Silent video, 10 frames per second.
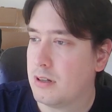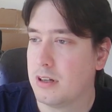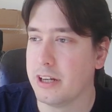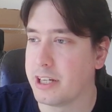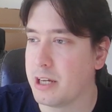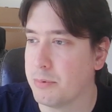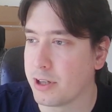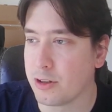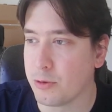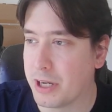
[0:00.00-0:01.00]
I keep
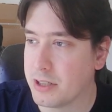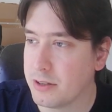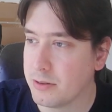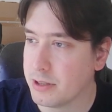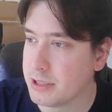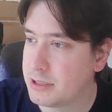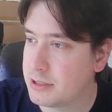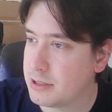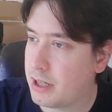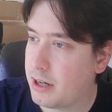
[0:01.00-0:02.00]
looking through my to-do list.